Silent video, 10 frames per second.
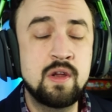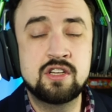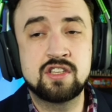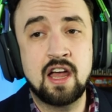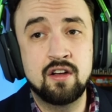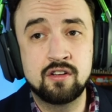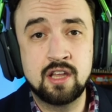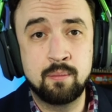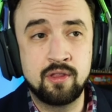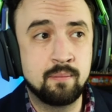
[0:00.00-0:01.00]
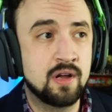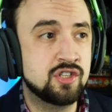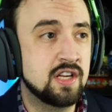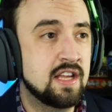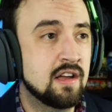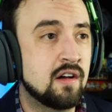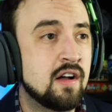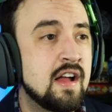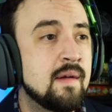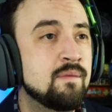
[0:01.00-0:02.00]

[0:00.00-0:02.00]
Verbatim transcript: We just got hooked up with a bunch of gil.